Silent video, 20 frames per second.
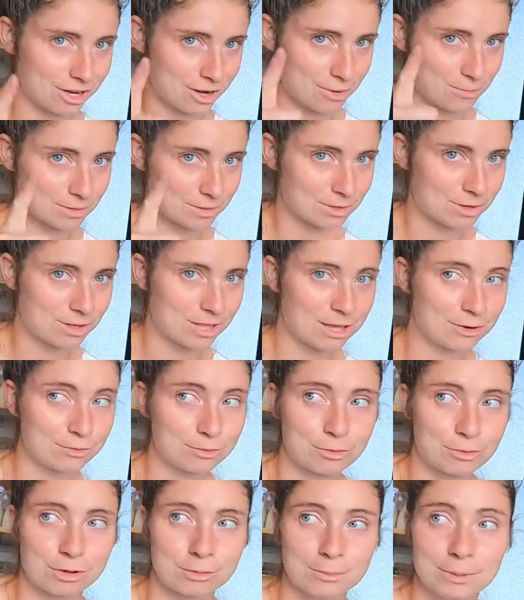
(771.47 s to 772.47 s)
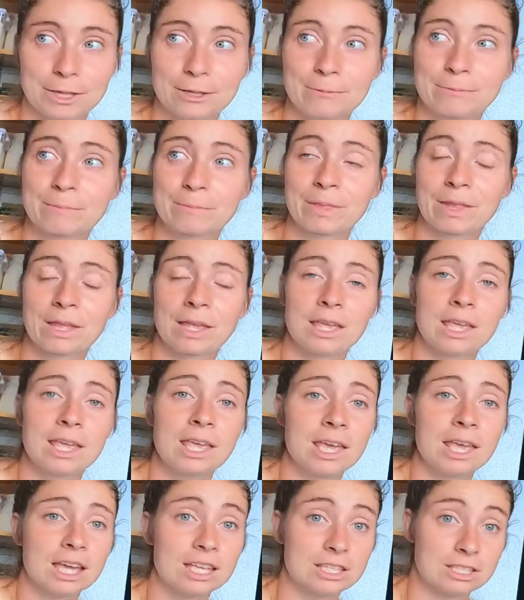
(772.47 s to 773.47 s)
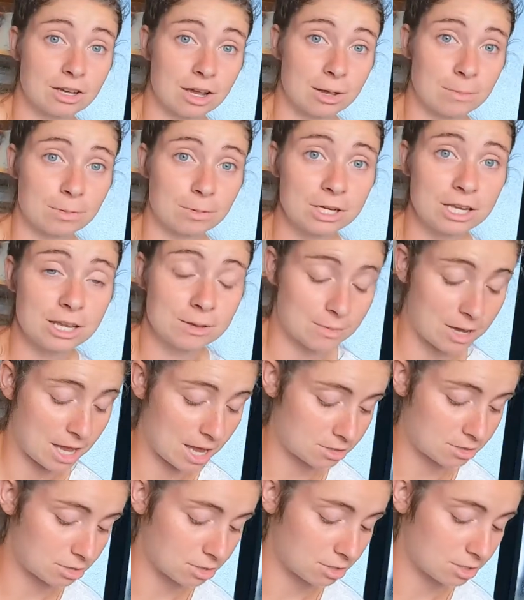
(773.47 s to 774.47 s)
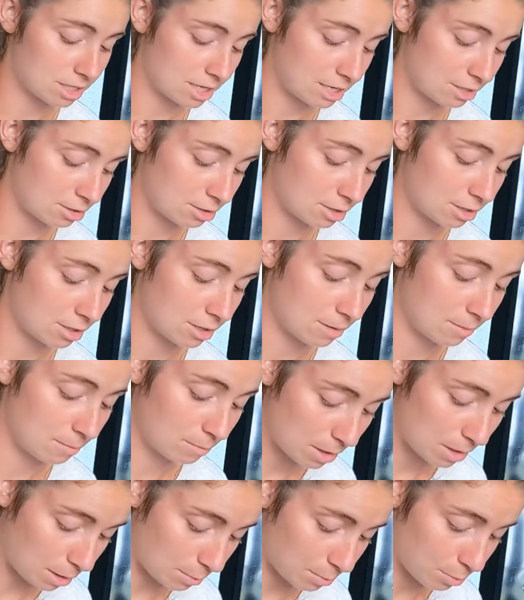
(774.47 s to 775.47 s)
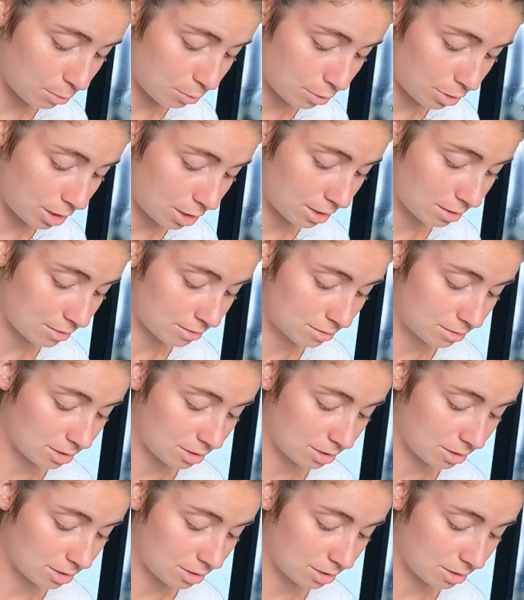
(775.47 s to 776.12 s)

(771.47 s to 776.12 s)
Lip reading: it was all out of cornmeal. And so I put it in my Azure standard pickup order.